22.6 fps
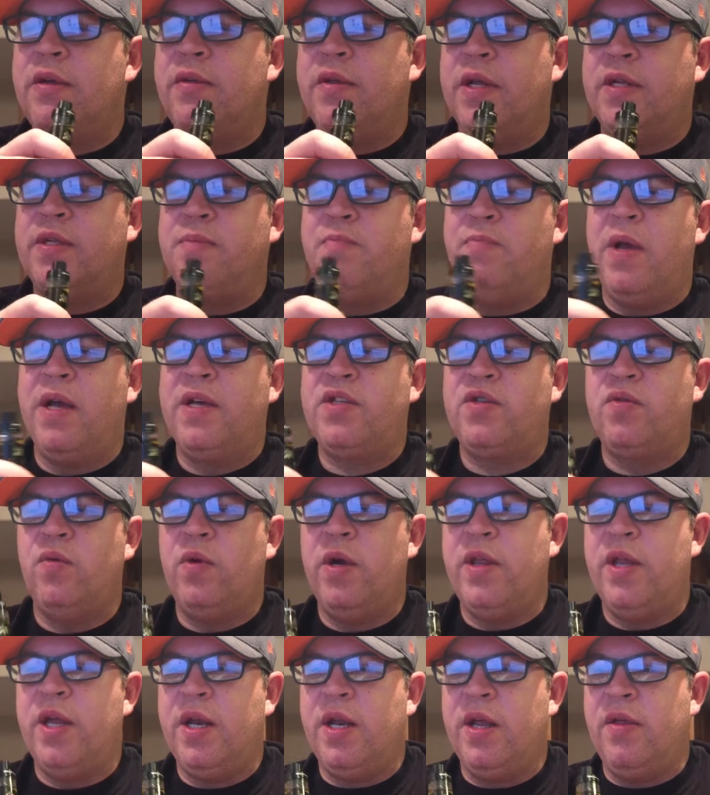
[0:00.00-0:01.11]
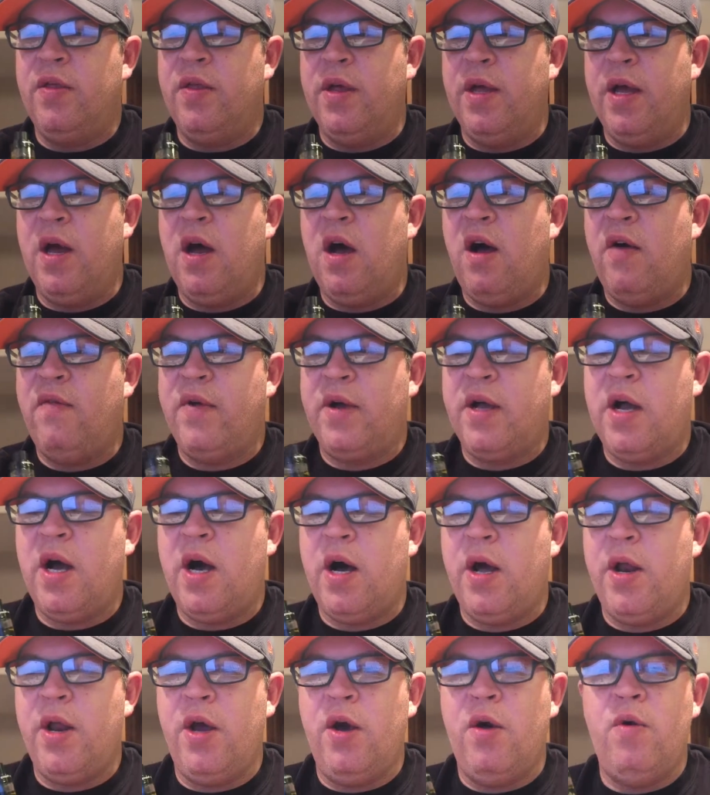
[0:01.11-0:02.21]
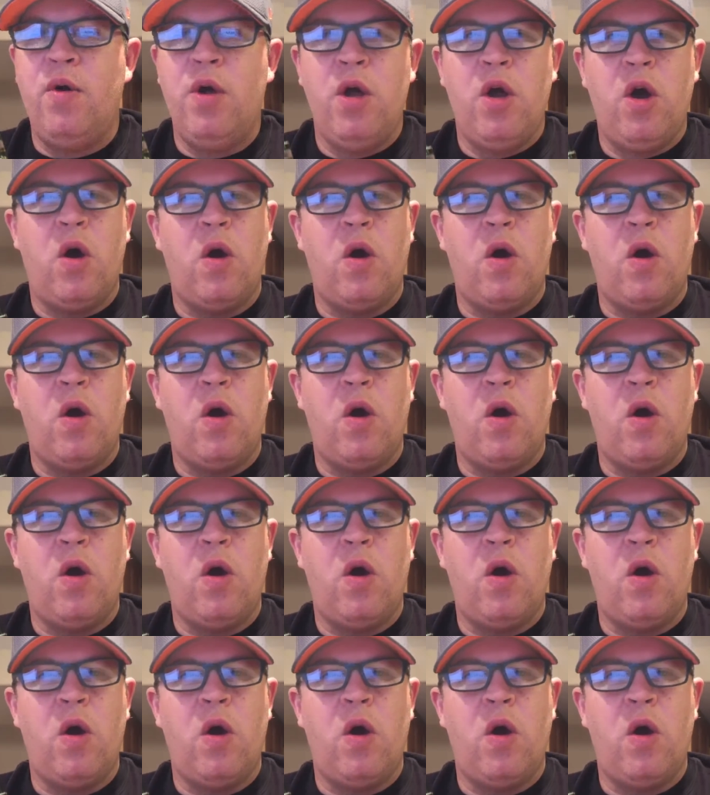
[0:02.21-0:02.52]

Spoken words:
that's mixed with it in the avocado